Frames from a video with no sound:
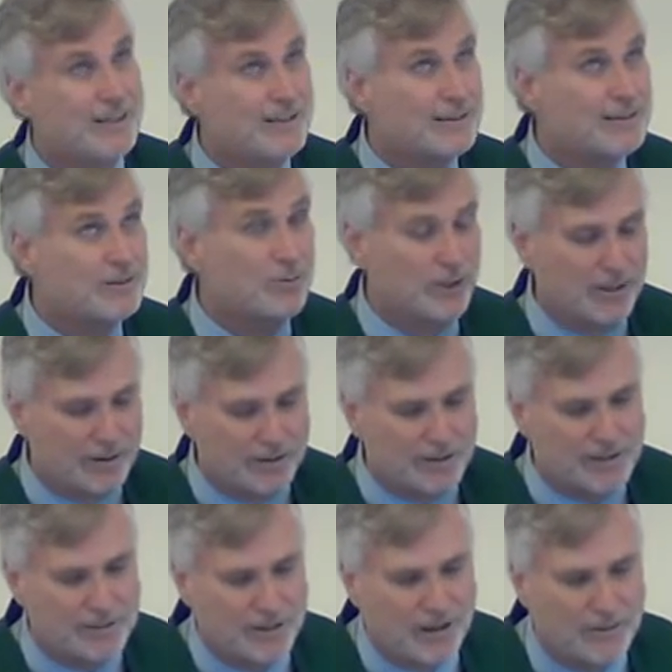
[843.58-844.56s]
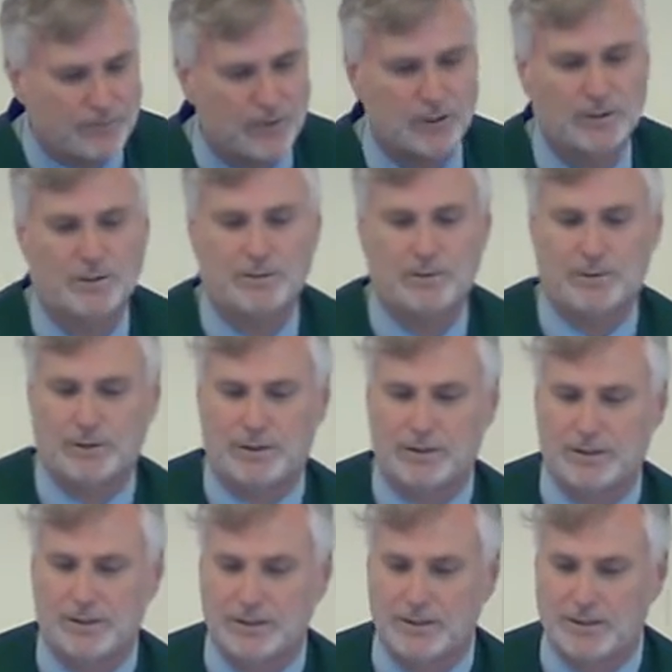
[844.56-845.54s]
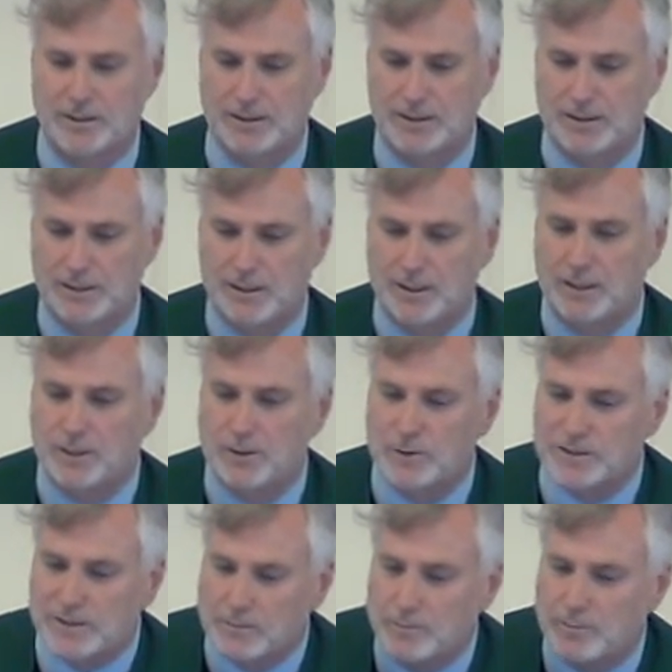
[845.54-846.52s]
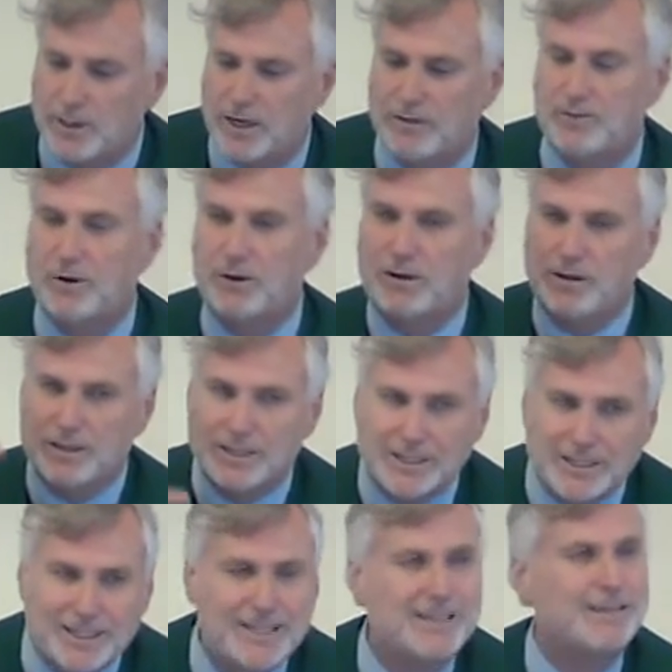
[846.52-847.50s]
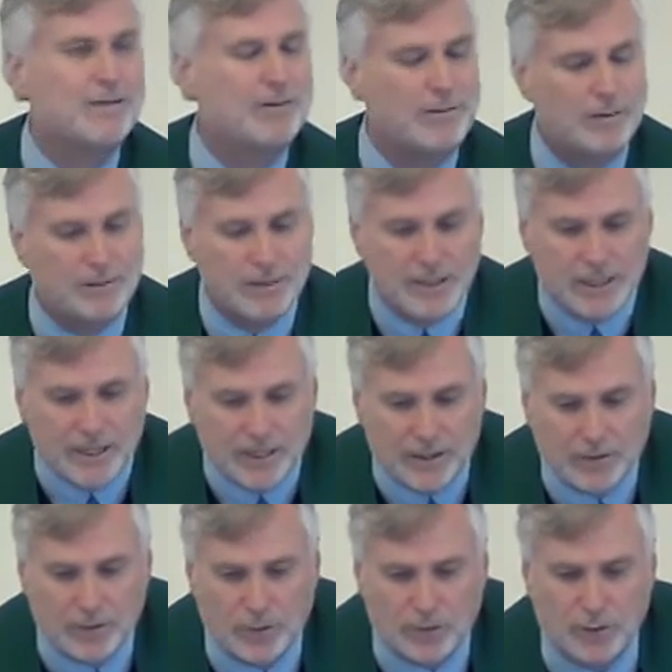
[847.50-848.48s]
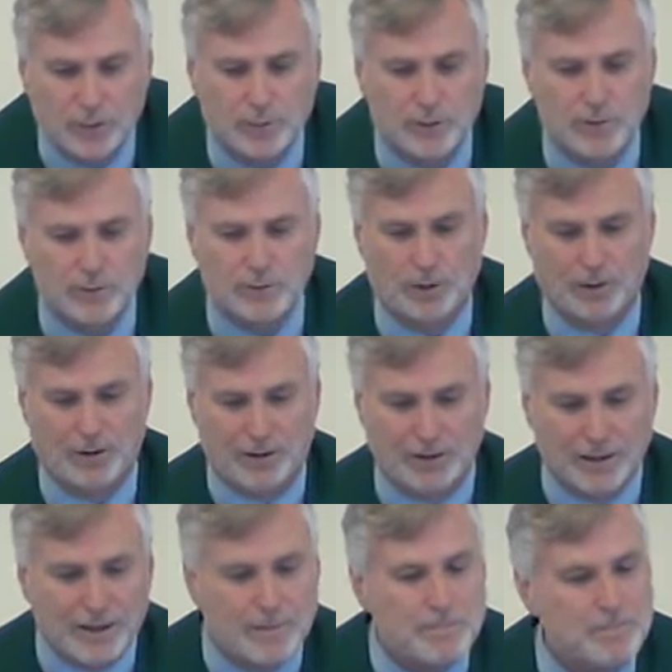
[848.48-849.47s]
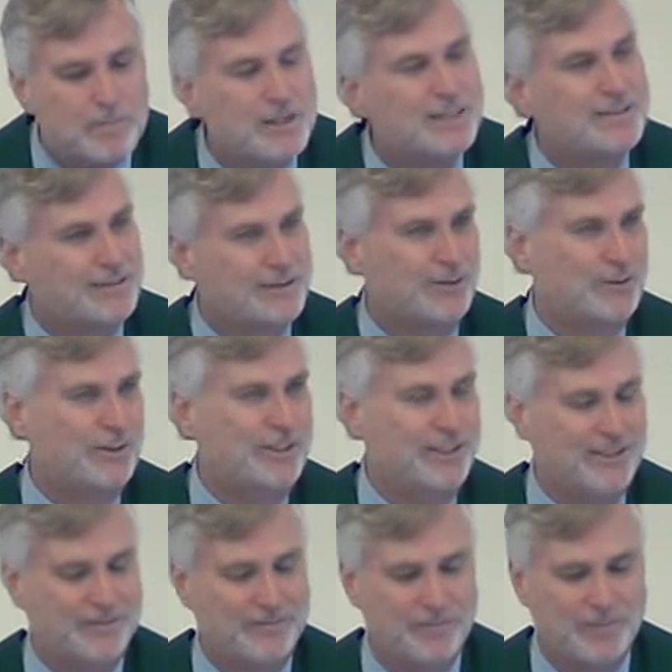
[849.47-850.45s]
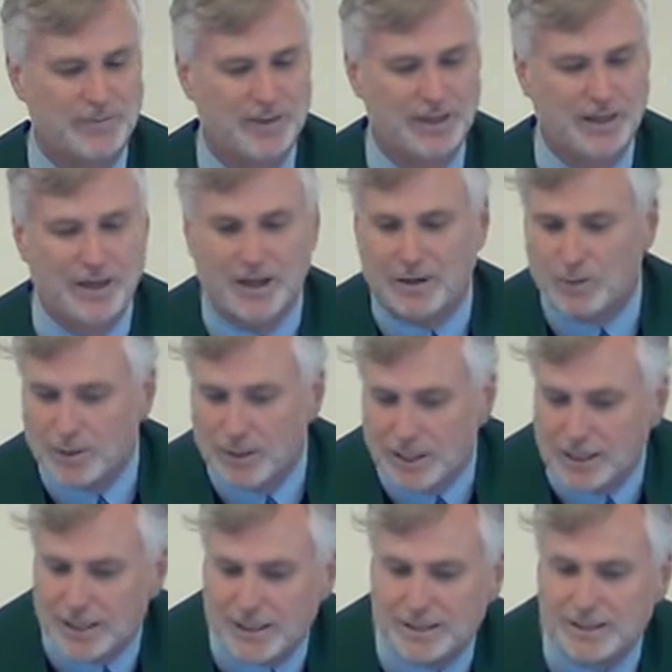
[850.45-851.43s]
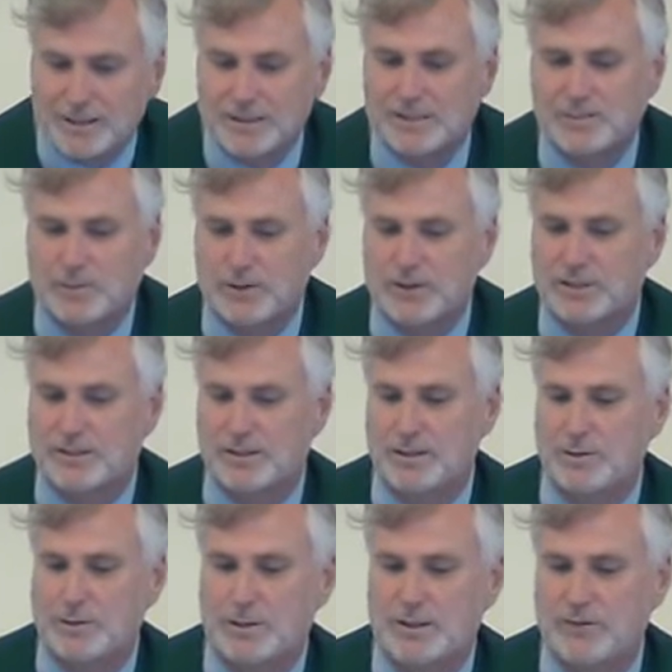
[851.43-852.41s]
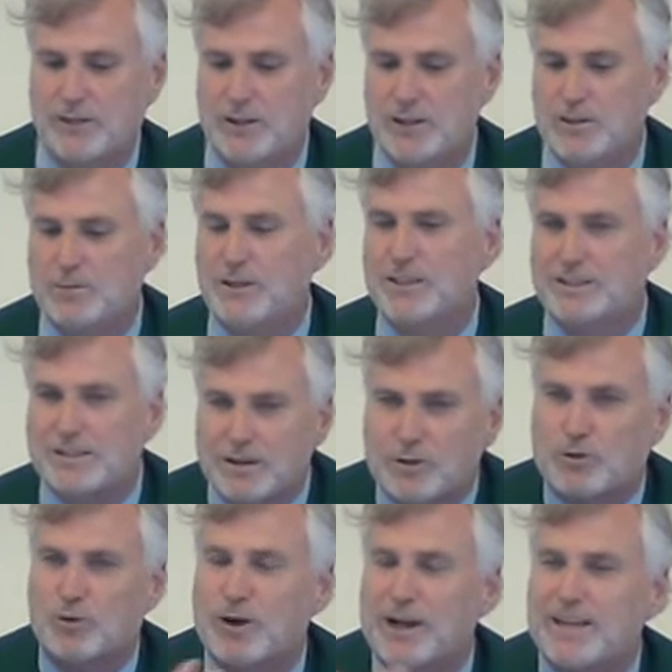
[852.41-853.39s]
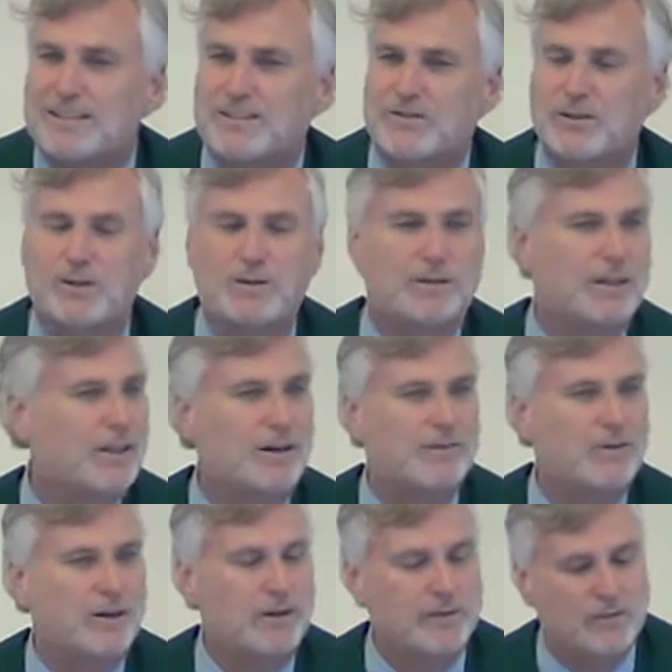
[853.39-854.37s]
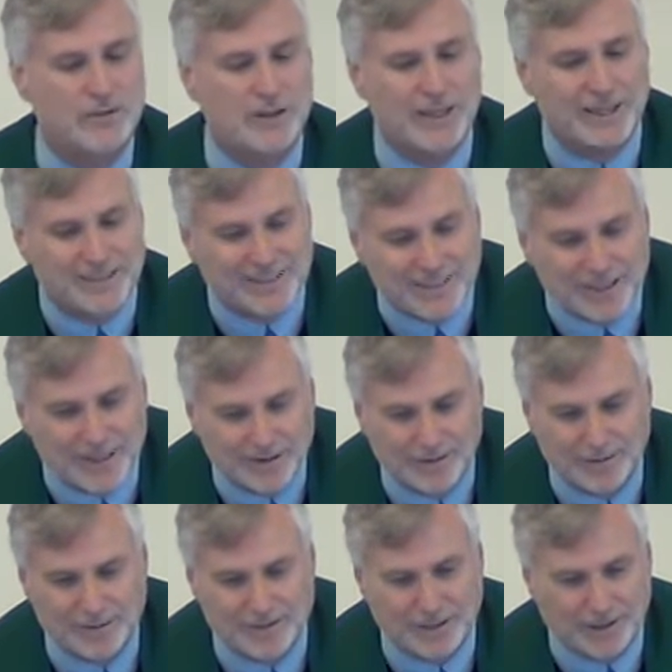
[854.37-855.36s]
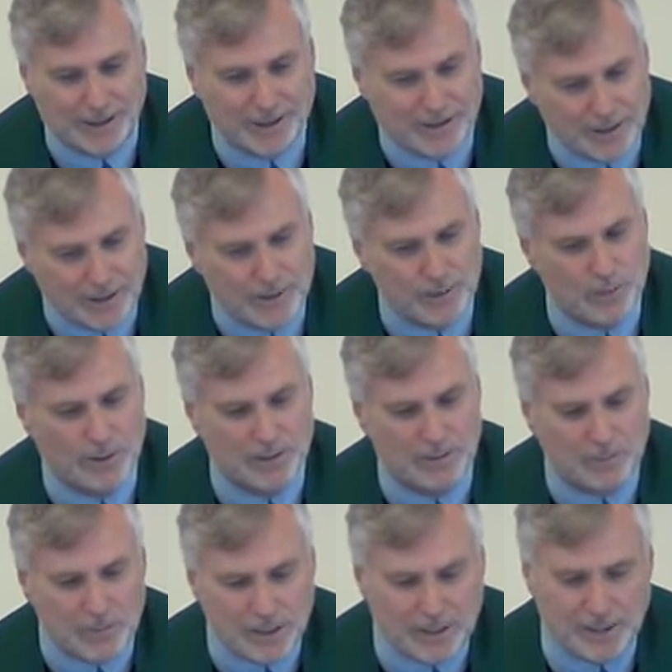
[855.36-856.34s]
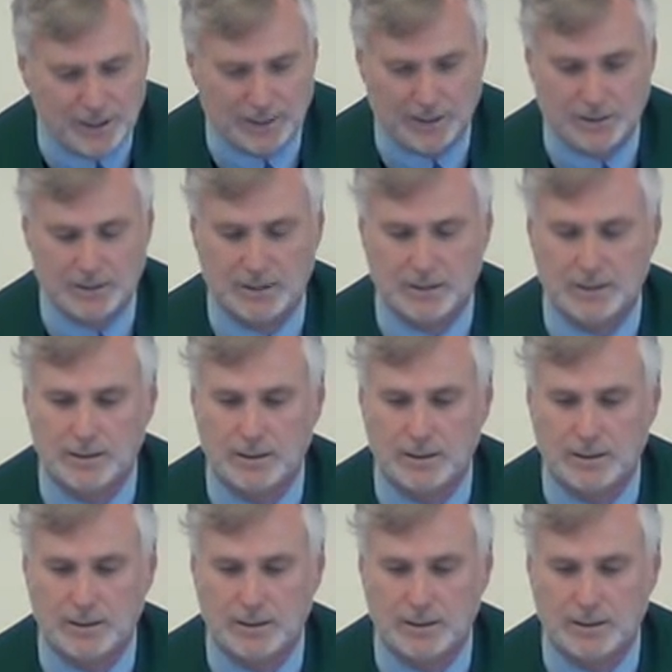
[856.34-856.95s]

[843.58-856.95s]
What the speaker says: ends with our sovereign Lord, who is above all and in all and through all, a mystery, a relentless pursuer of humans, a grace-filled lover of sinners like you and me.